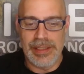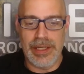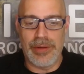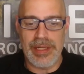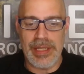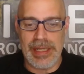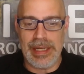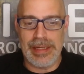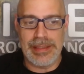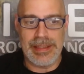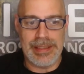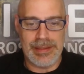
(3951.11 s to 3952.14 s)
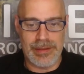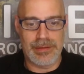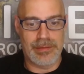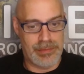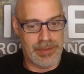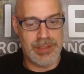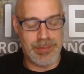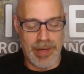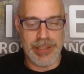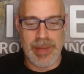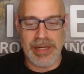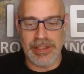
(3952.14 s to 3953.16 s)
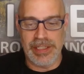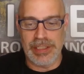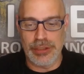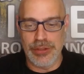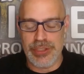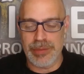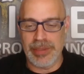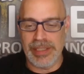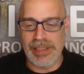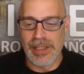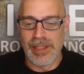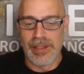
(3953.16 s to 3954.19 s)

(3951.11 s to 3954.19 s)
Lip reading: He's much better than he used to be,